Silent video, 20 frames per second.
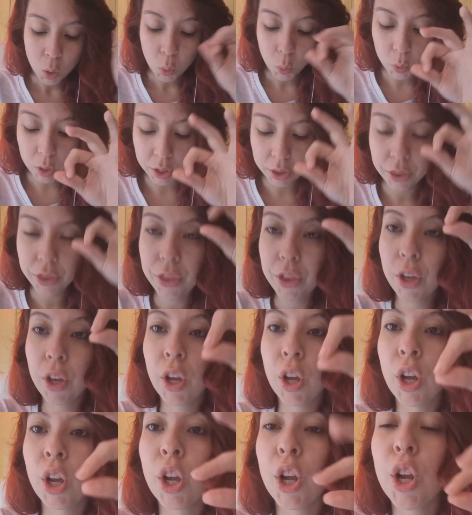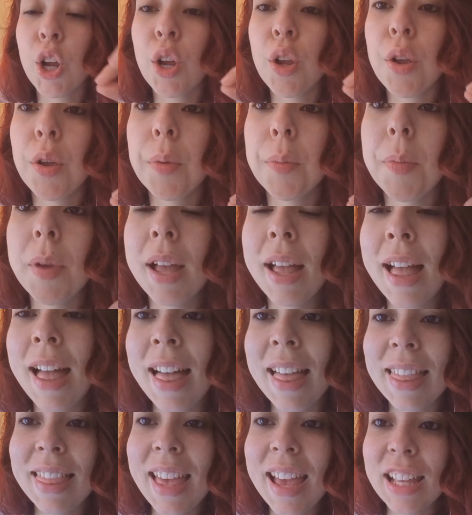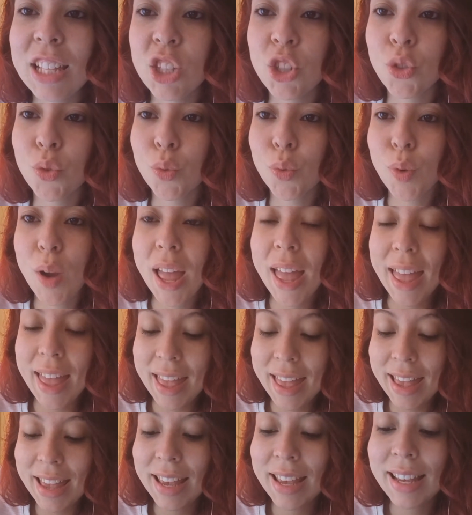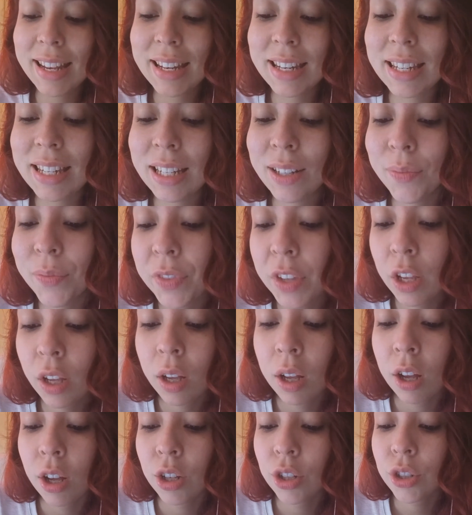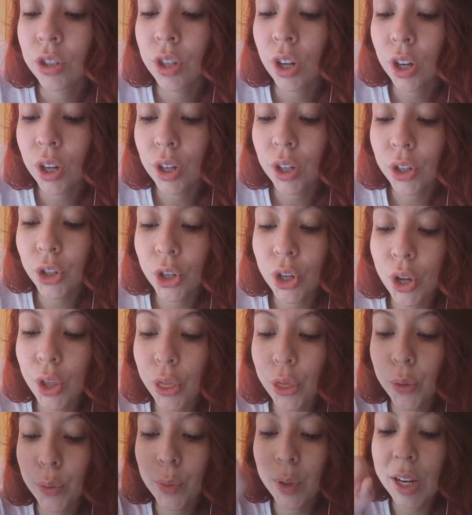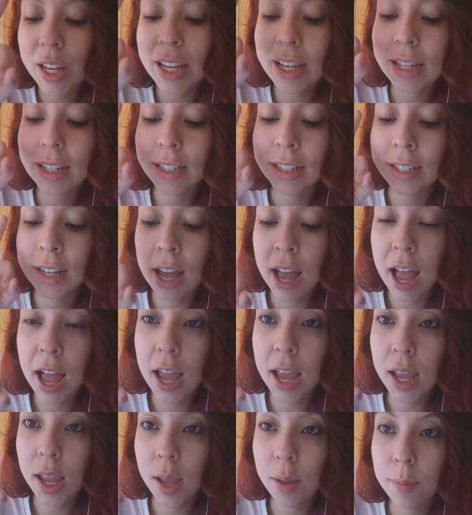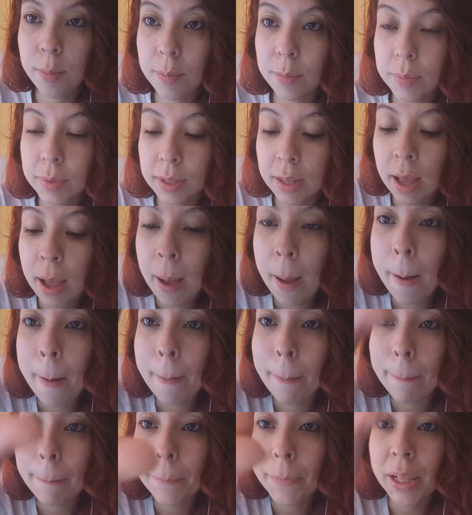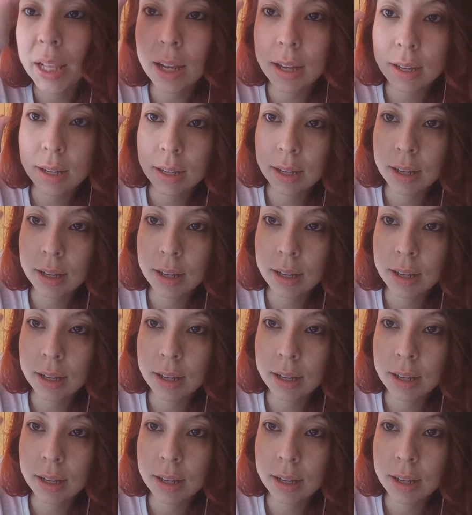with the herb that's red. Turn 3 times. Pluck